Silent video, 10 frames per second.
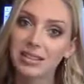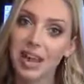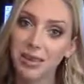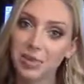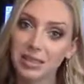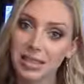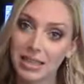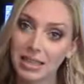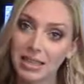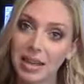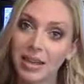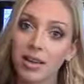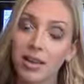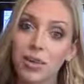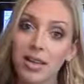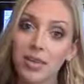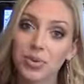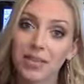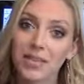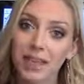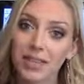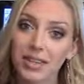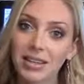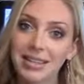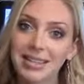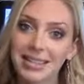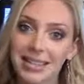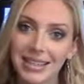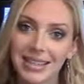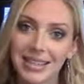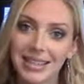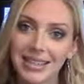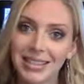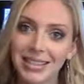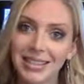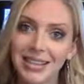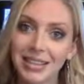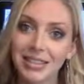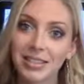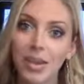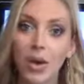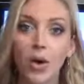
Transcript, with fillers: 916-337-6666